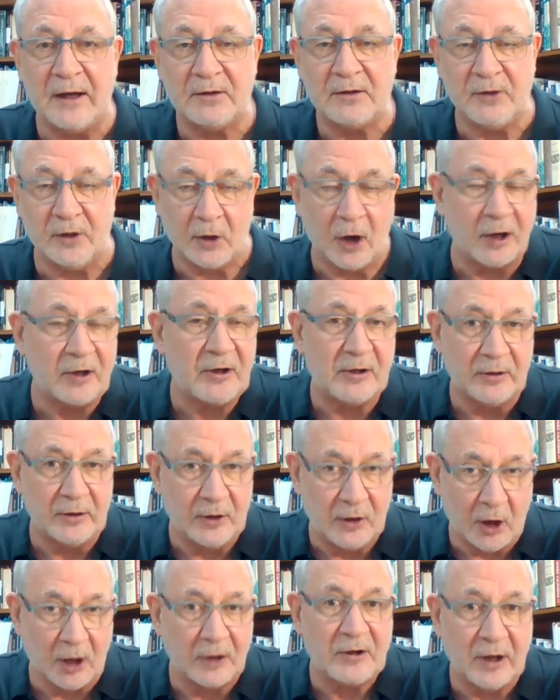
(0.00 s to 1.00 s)
In
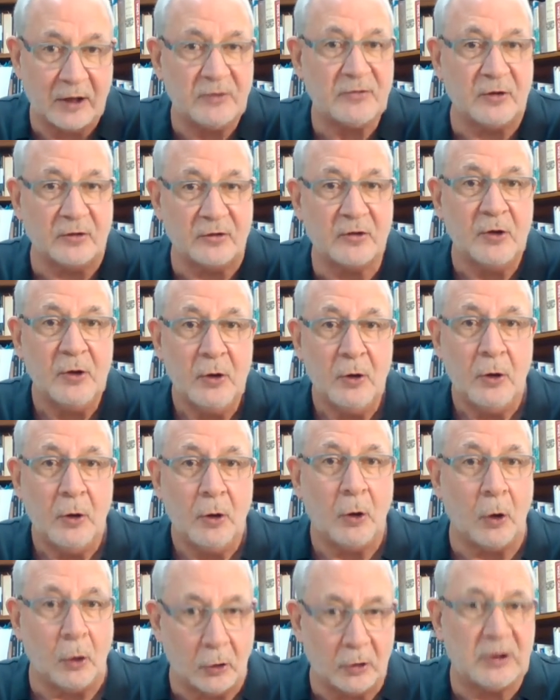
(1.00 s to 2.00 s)
our case, it's
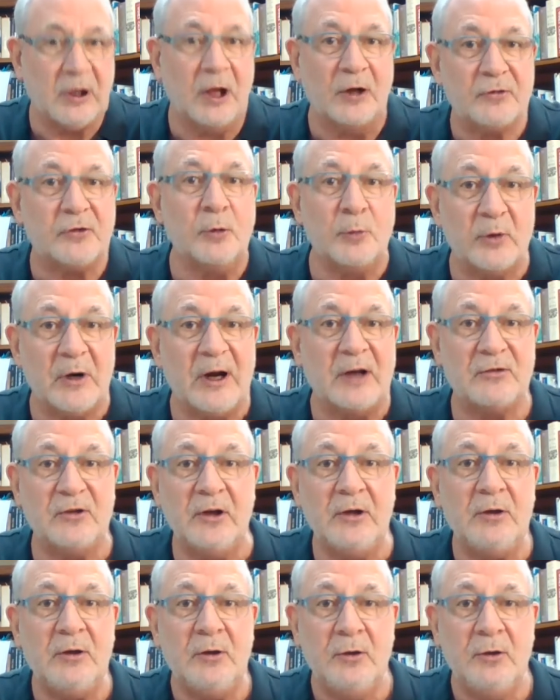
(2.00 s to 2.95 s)
whole cluster pressing,